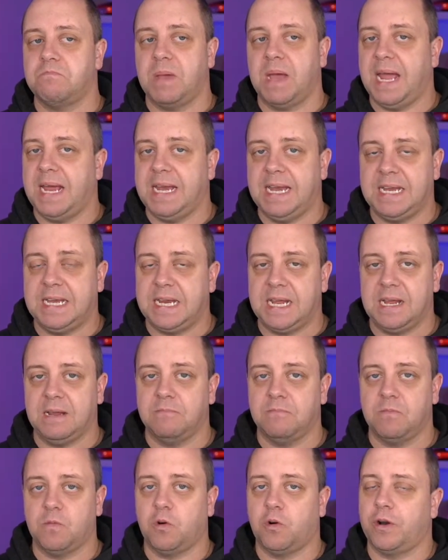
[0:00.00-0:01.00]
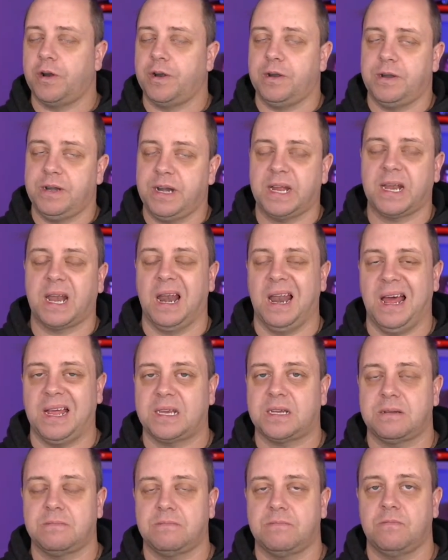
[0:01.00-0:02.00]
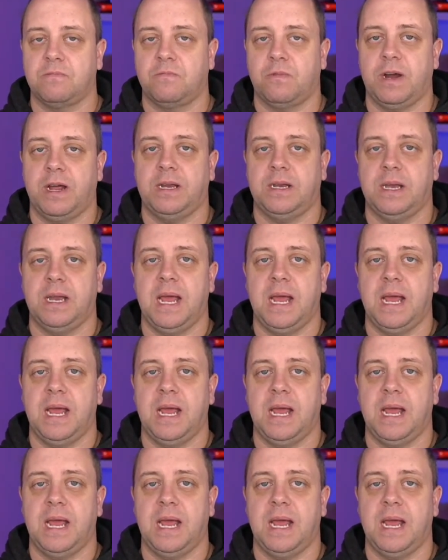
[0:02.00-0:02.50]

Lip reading: anything, or not a lot, right?